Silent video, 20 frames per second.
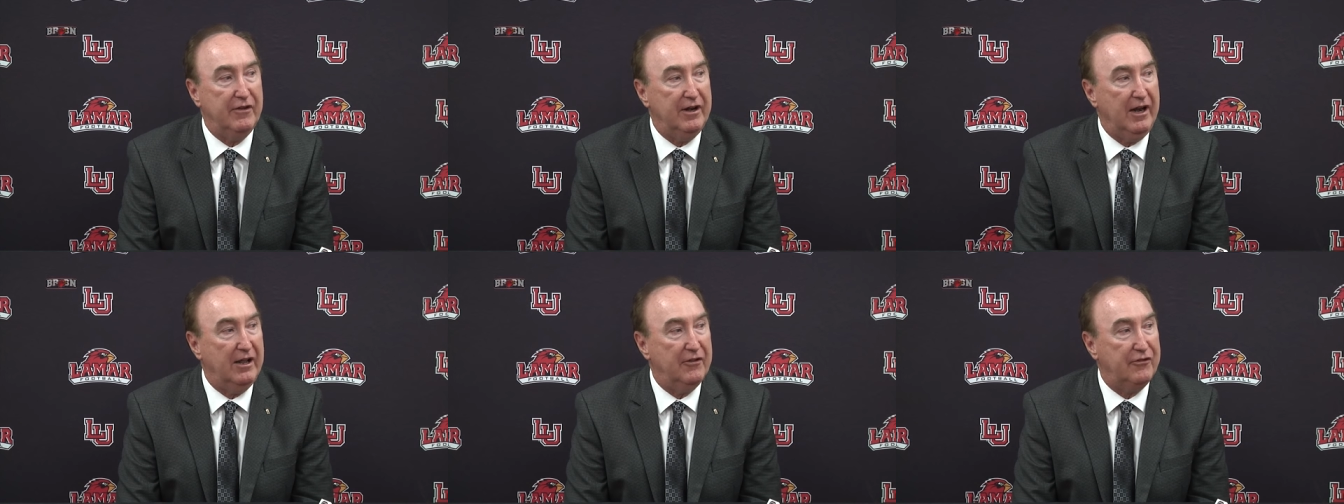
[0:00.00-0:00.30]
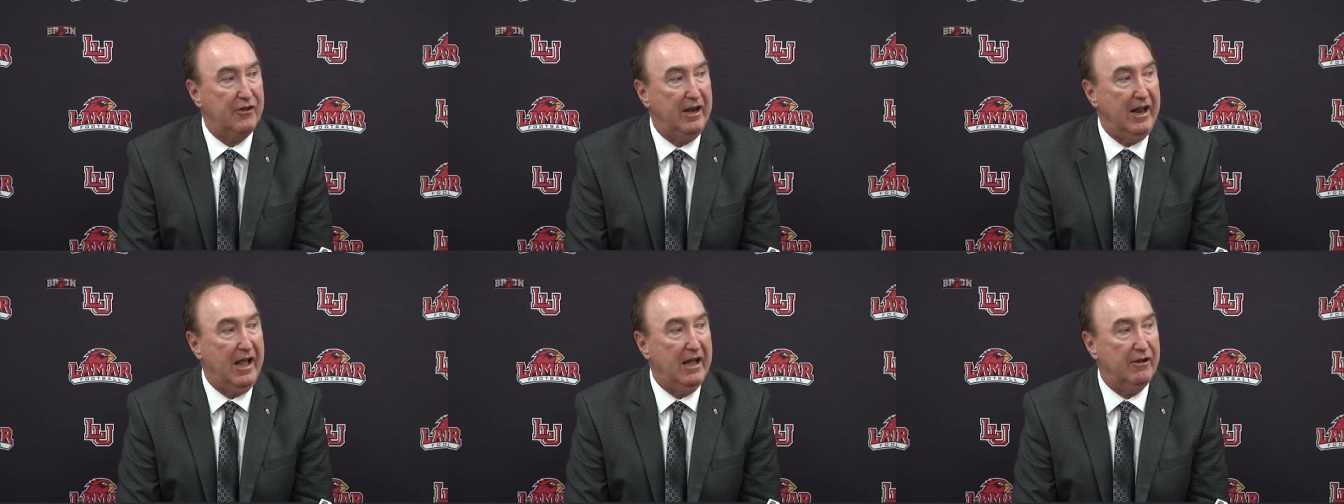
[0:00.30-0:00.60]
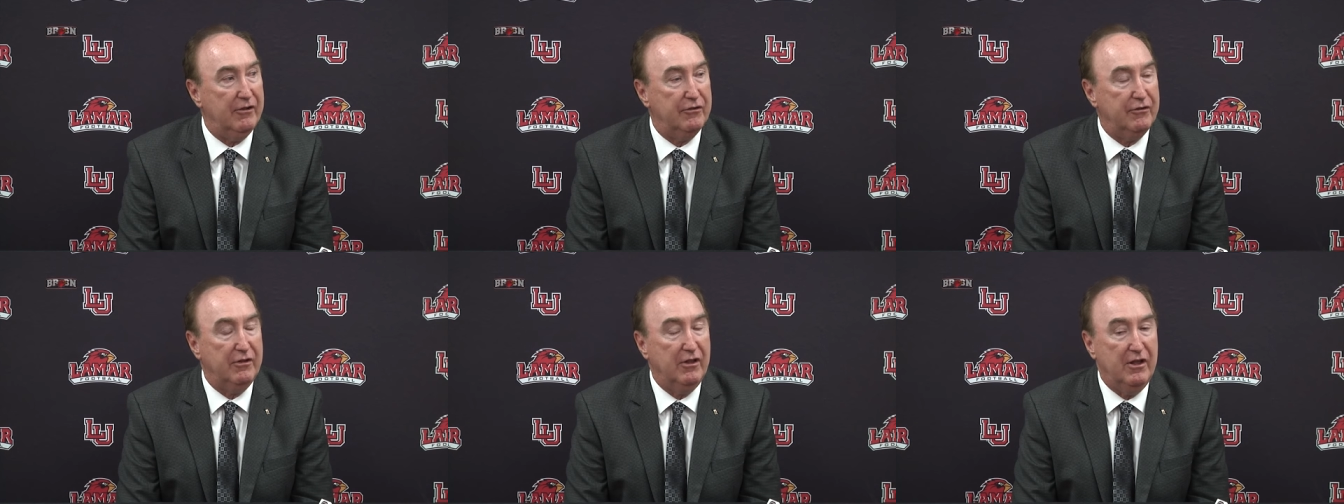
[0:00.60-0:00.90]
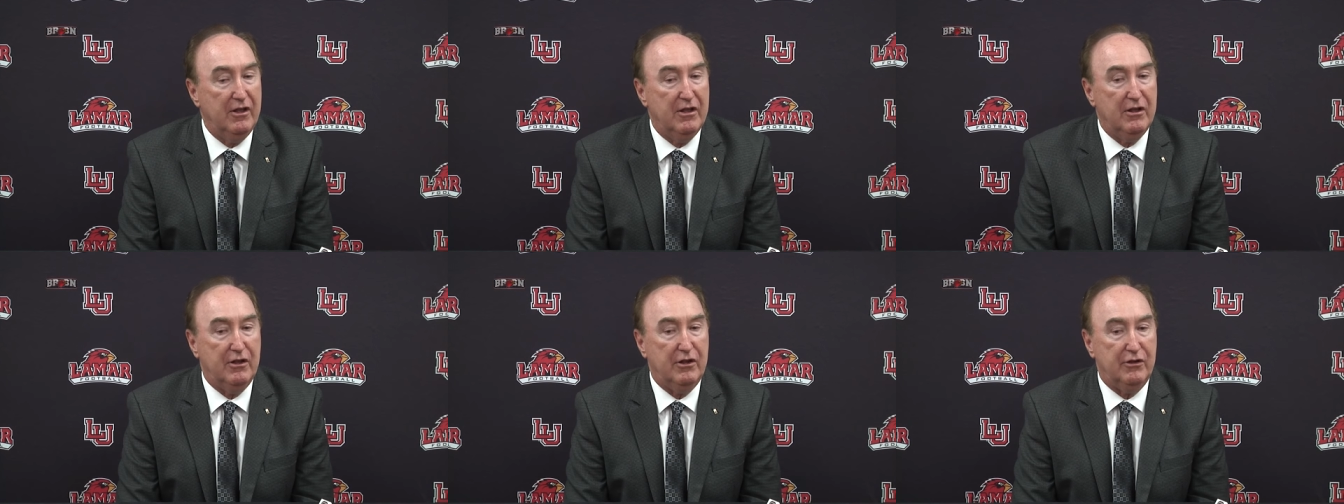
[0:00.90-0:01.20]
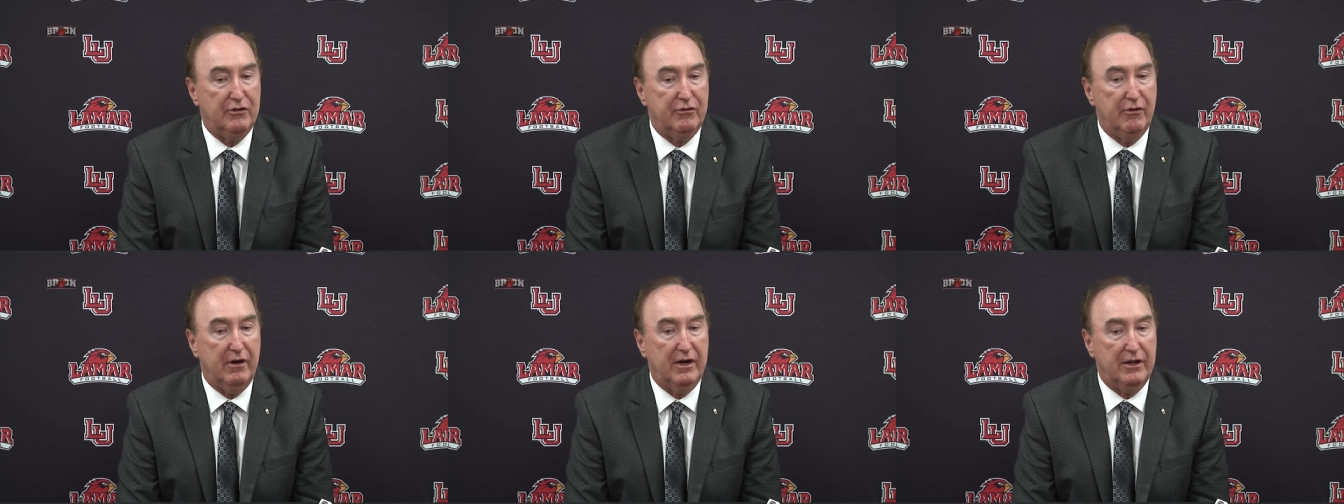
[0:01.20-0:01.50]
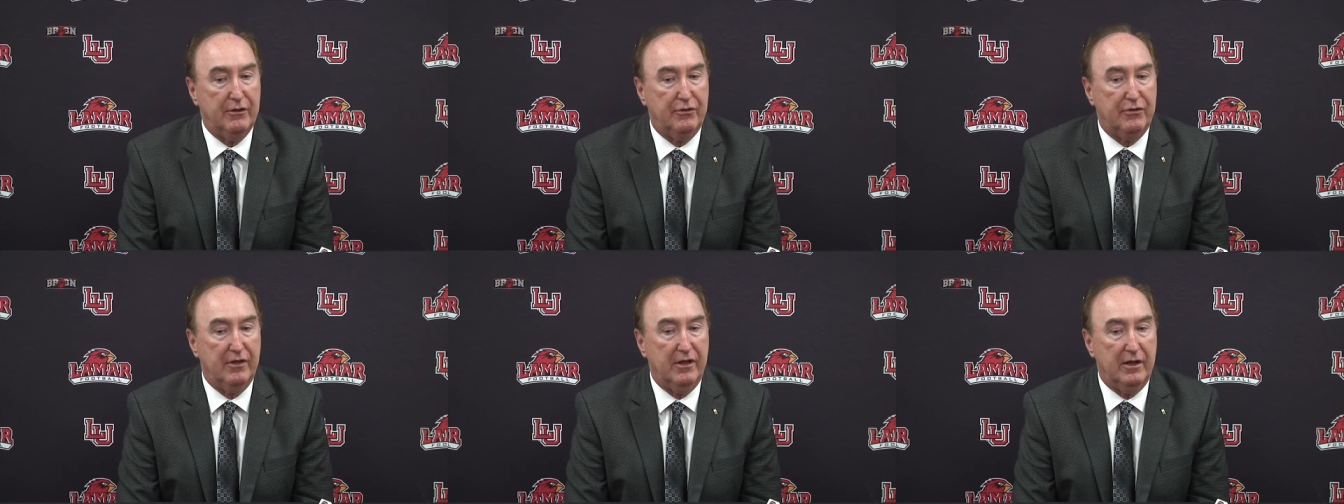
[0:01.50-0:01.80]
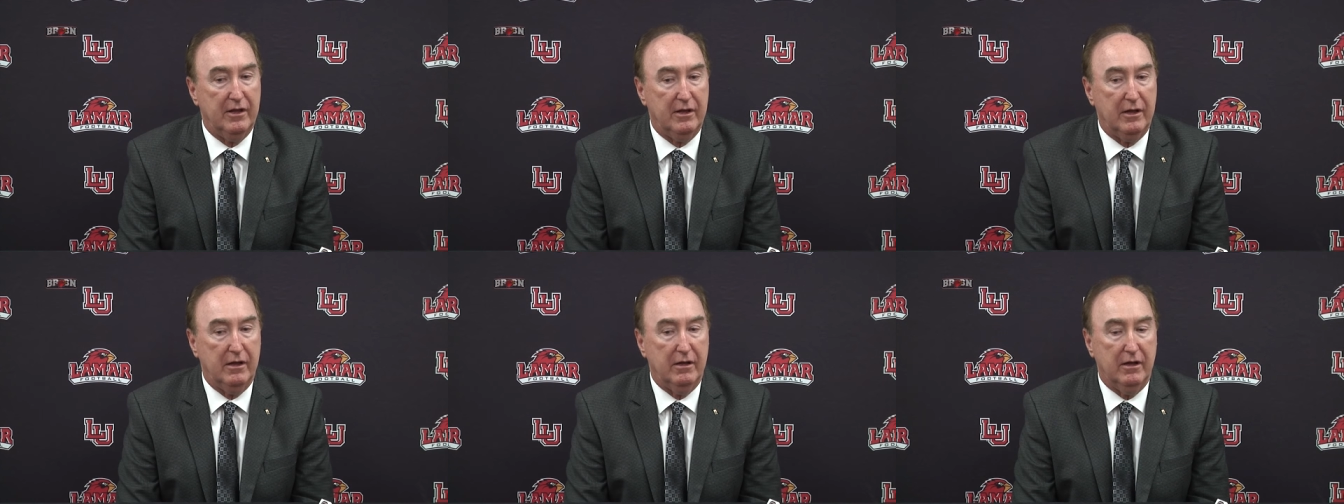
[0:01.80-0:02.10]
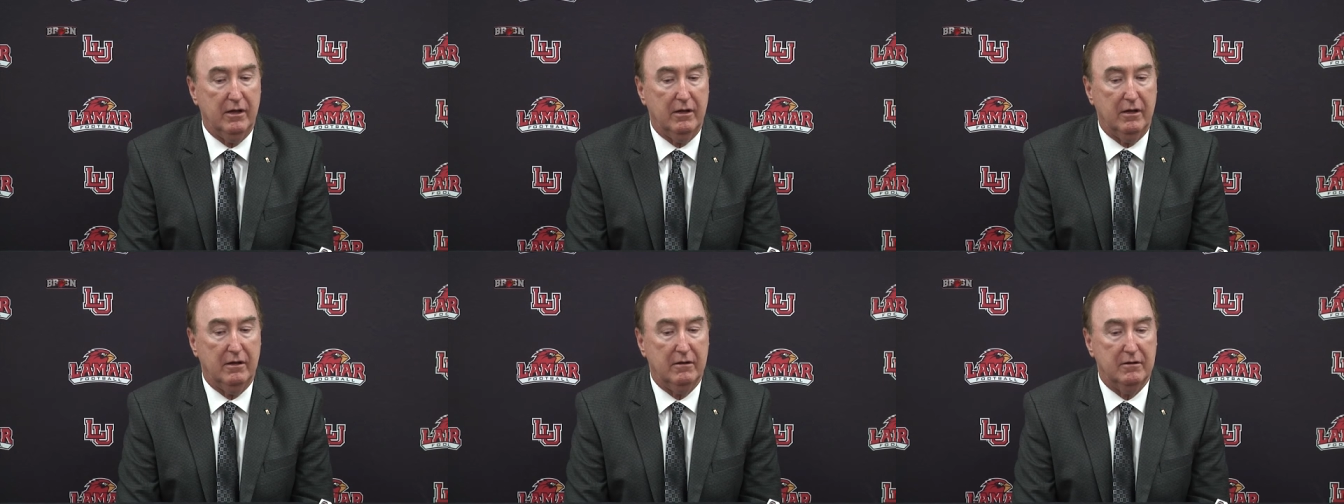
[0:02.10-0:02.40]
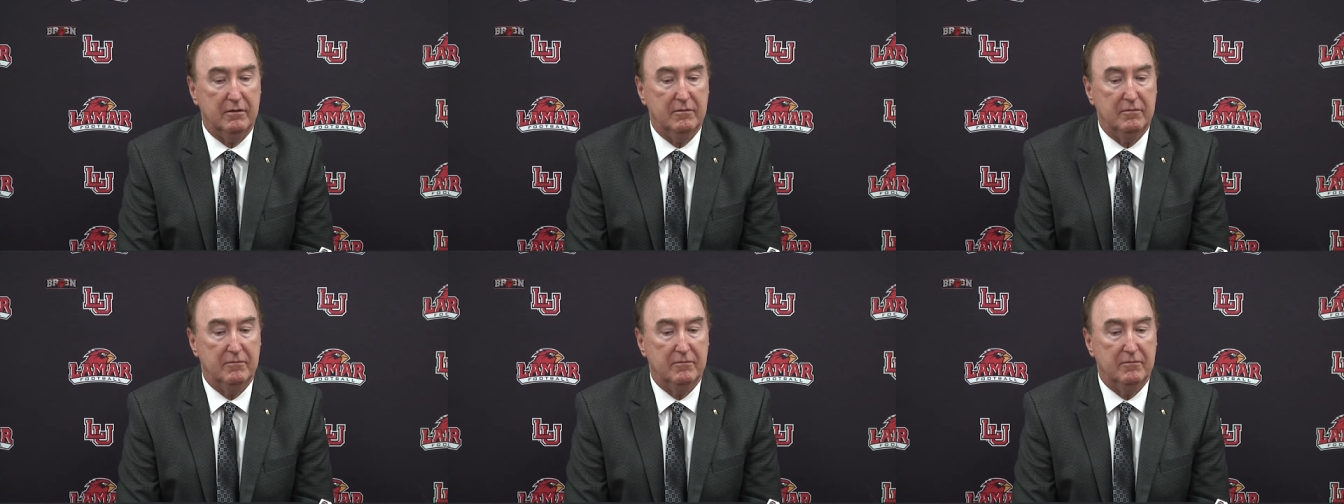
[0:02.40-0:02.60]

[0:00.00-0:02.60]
And I said, Al, is there anything, uh,